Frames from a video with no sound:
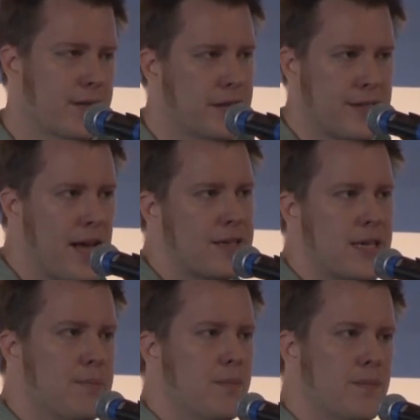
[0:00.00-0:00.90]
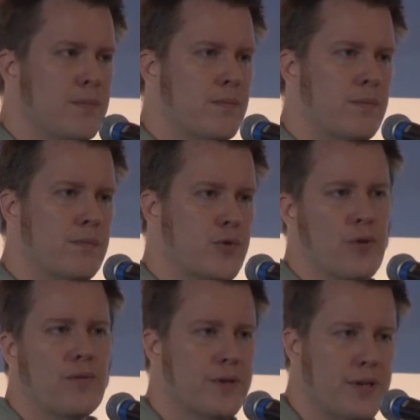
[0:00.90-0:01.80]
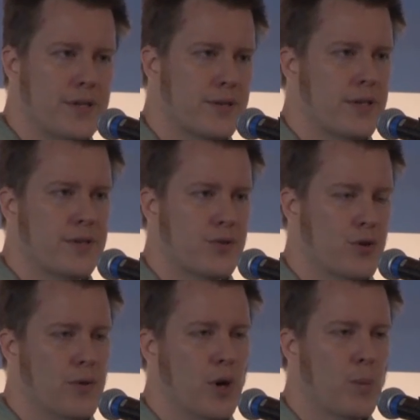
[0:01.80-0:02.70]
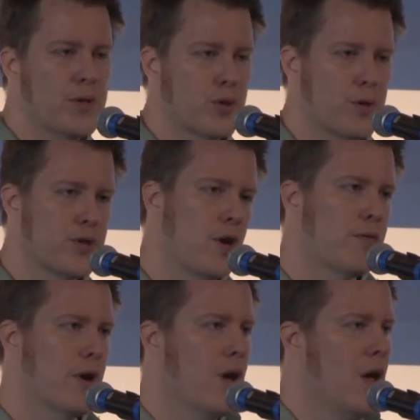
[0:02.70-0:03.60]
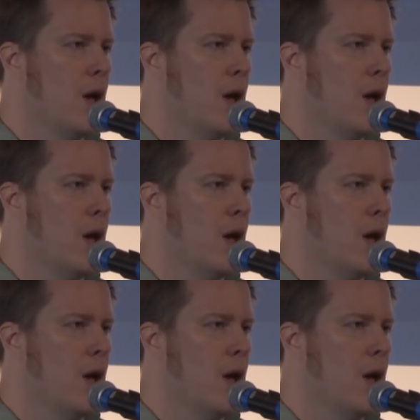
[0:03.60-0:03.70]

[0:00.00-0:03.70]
And the exact same truth is true in open source software.